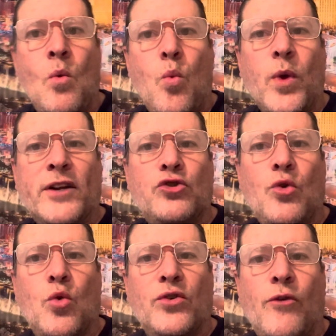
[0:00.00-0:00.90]
Rick
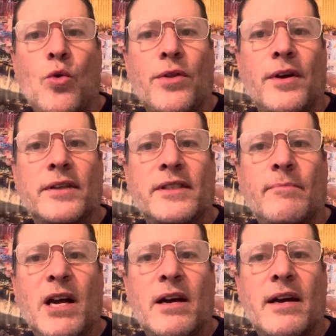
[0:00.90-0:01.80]
George for the Dim
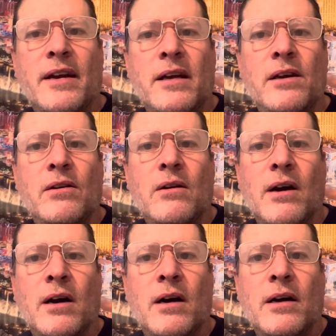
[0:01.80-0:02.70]
Line here
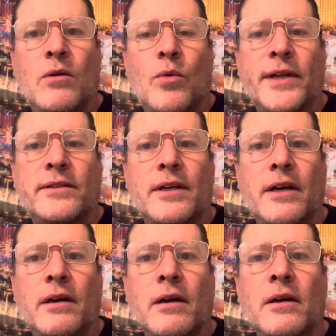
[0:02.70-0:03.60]
on
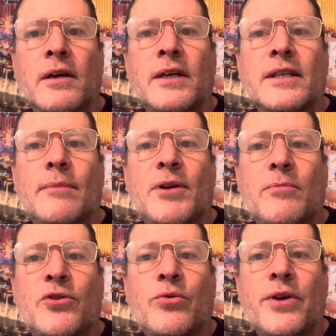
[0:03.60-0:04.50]
Wednesday,
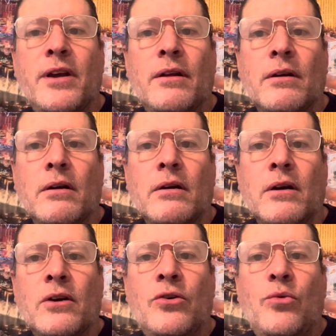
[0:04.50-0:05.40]
September 28th,
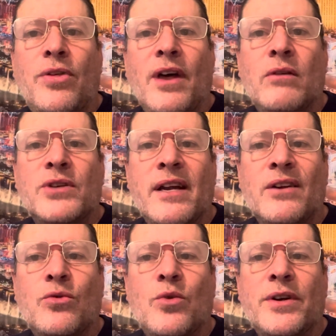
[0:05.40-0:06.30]

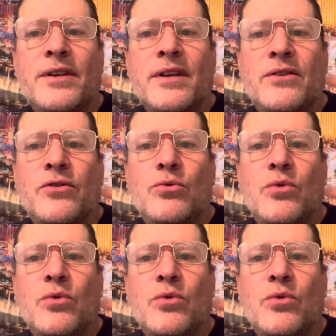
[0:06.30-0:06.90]
2022.